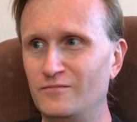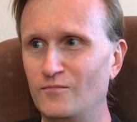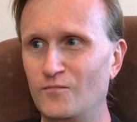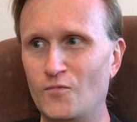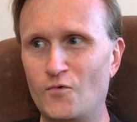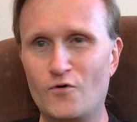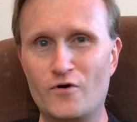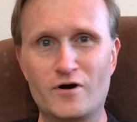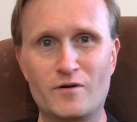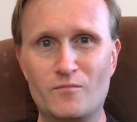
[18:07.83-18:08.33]

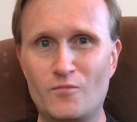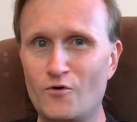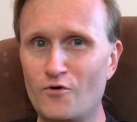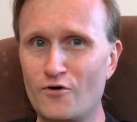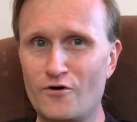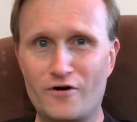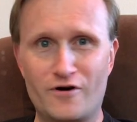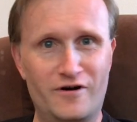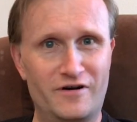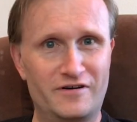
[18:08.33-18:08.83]
more and
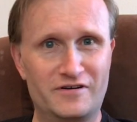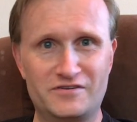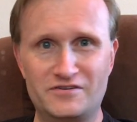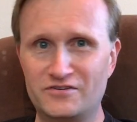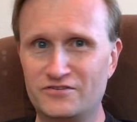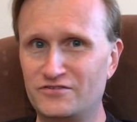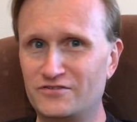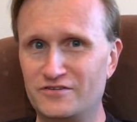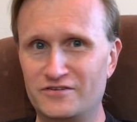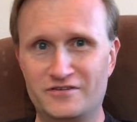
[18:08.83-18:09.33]
more
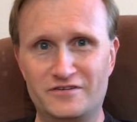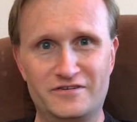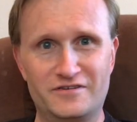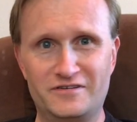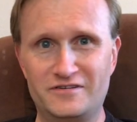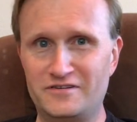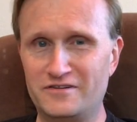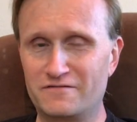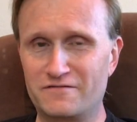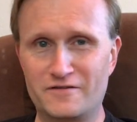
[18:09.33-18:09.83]
just
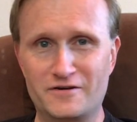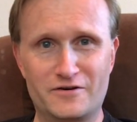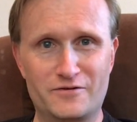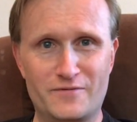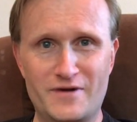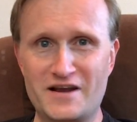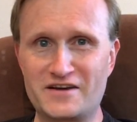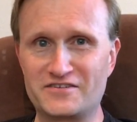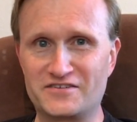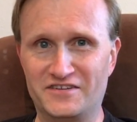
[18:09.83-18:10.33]
different
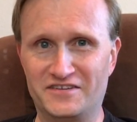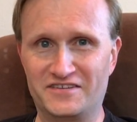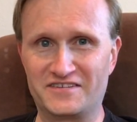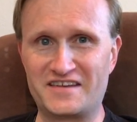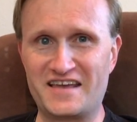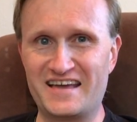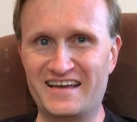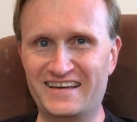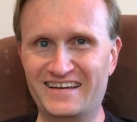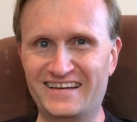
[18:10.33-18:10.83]
directions.